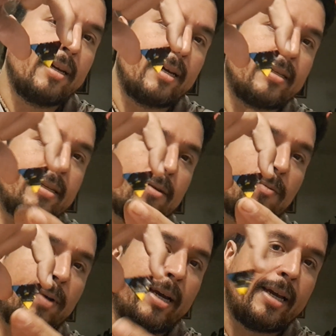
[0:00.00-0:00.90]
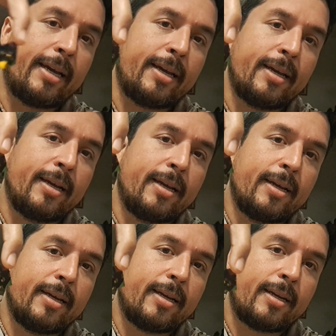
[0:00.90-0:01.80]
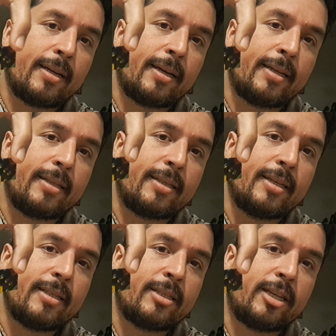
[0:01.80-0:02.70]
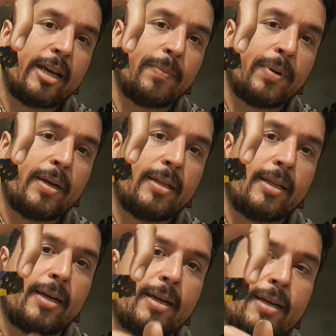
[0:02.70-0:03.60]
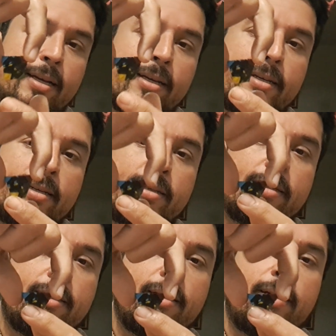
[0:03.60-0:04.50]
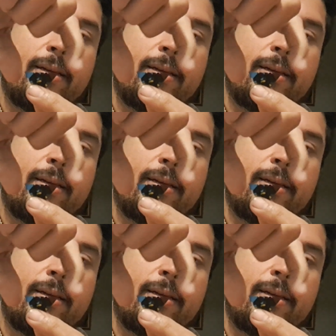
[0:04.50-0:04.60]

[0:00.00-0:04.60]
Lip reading: is in a way in this shape that is